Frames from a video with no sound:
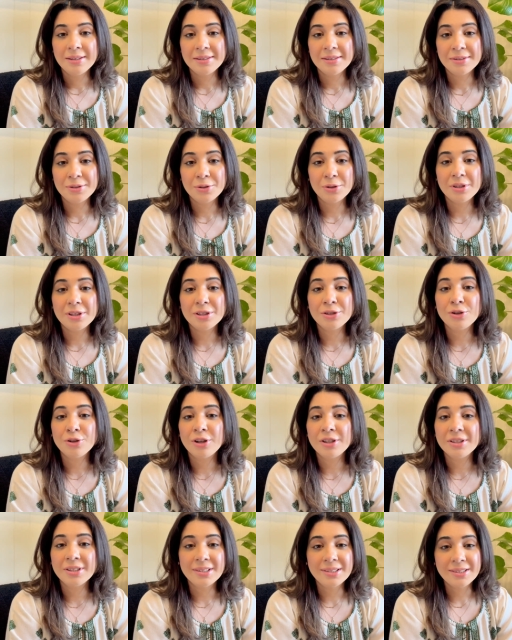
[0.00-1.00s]
So it is
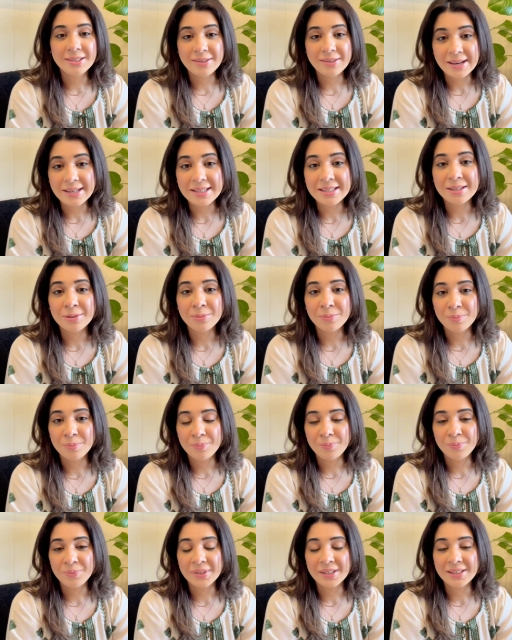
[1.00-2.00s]
not just
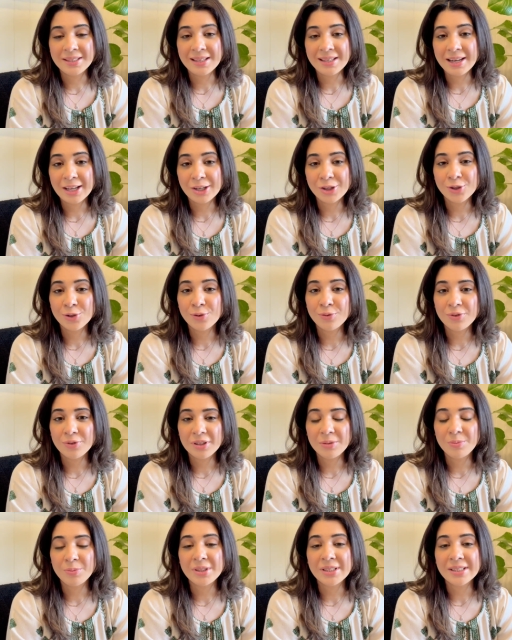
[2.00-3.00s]
random selection of
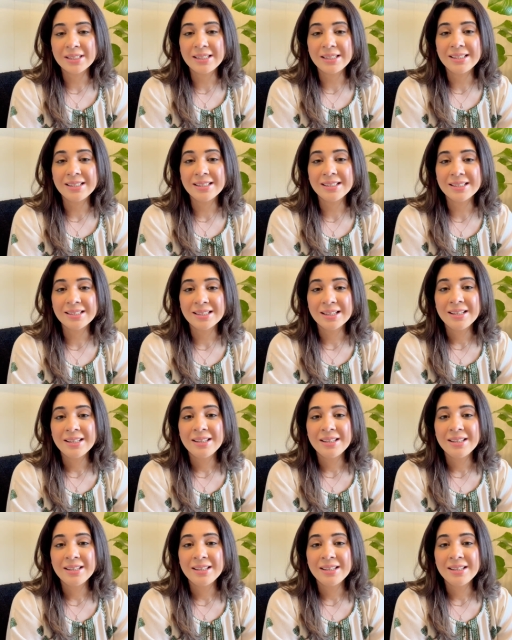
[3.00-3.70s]
treatments, it is